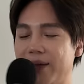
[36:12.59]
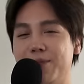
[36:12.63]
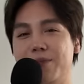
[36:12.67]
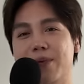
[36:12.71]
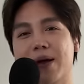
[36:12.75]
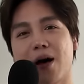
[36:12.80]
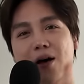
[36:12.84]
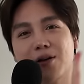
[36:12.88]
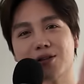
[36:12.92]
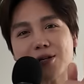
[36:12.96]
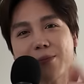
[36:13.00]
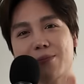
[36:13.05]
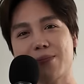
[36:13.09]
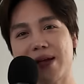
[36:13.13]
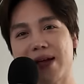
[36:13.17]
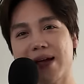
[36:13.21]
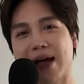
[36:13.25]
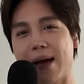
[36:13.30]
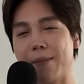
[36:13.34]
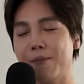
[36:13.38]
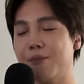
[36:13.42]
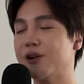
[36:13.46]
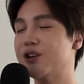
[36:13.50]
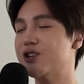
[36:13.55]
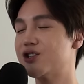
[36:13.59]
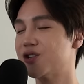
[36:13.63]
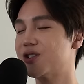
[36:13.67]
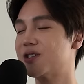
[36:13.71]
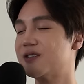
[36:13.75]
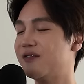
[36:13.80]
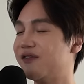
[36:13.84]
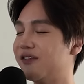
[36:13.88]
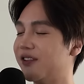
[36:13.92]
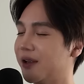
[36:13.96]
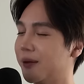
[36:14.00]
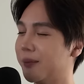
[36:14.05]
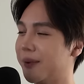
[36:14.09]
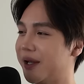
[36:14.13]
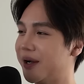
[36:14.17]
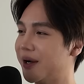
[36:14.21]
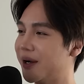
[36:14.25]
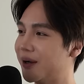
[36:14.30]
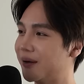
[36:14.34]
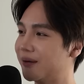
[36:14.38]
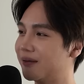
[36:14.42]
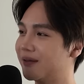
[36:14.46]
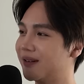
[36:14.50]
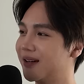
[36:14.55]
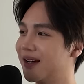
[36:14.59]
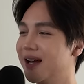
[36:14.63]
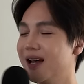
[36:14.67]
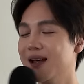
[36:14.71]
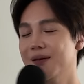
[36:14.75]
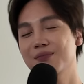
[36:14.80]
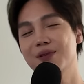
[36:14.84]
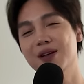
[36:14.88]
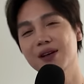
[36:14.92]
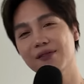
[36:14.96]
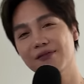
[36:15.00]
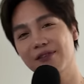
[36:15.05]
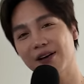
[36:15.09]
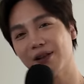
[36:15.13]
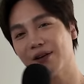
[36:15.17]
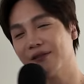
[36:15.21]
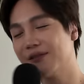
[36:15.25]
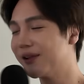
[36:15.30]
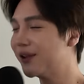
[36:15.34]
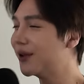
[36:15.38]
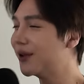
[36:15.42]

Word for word: And also being, I'm pretty sure she's Filipino. Being a fellow